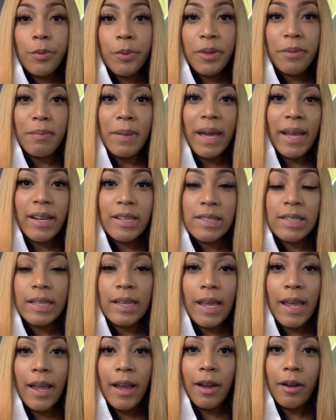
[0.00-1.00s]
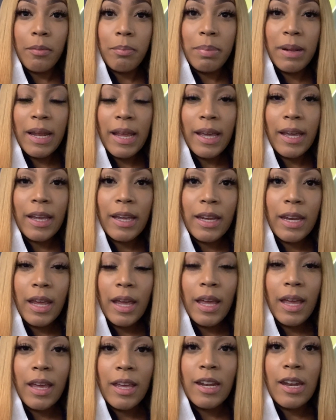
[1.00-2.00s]
we made it to the airplane
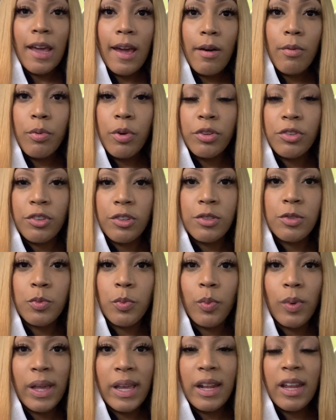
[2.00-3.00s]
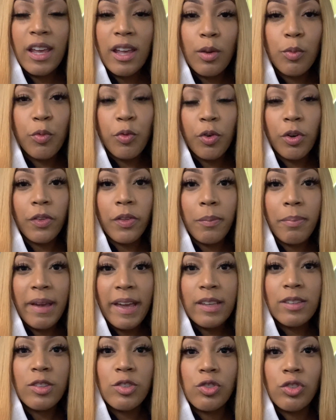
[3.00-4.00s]
and now we're just waiting for the
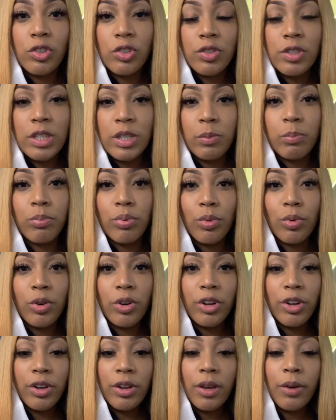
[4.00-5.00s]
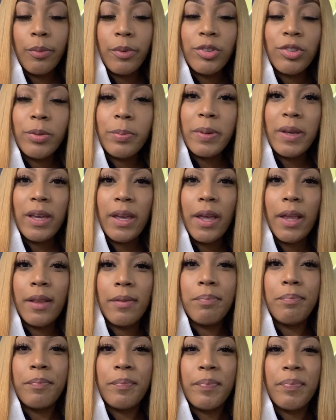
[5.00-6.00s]
passengers to board. We should be
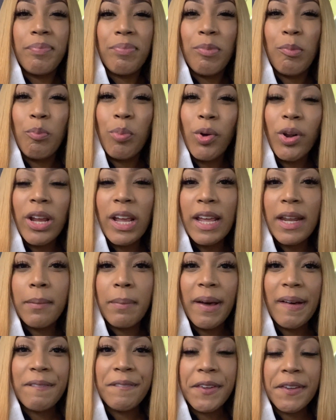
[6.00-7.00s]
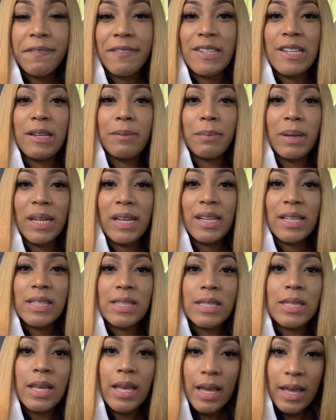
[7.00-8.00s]
boarding in about 15
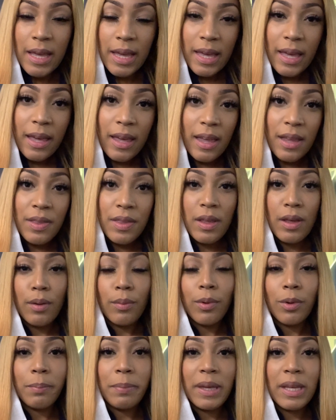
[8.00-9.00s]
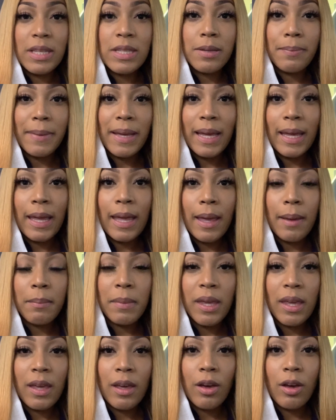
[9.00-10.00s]
minutes and then we'll be to Miami